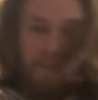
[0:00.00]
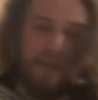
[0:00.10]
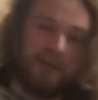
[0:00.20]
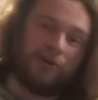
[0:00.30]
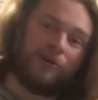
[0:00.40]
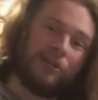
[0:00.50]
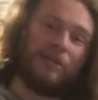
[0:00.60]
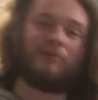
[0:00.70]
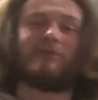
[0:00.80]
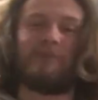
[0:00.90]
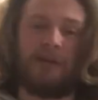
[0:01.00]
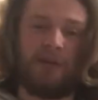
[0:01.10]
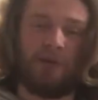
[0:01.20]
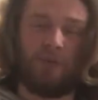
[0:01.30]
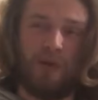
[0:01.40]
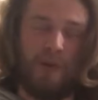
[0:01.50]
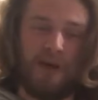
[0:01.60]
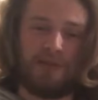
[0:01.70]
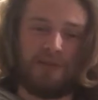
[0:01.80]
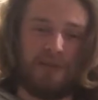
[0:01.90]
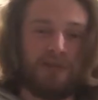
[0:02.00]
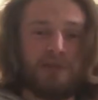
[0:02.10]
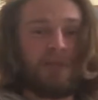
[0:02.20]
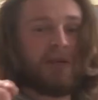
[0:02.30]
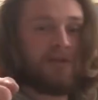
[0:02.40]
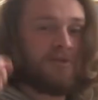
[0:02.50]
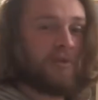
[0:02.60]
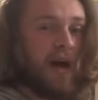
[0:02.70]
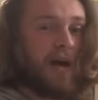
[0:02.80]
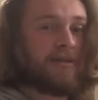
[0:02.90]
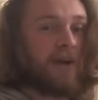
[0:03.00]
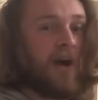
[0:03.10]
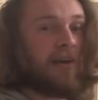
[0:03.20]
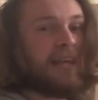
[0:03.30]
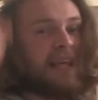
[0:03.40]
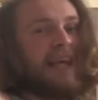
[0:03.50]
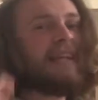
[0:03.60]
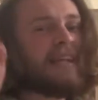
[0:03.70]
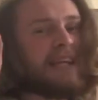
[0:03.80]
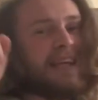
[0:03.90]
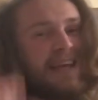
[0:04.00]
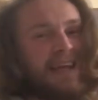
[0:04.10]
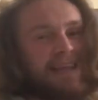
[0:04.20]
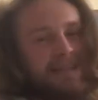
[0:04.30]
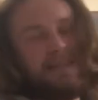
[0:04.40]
be sure to keep submitting your Rewind submissions because you guys are killing it.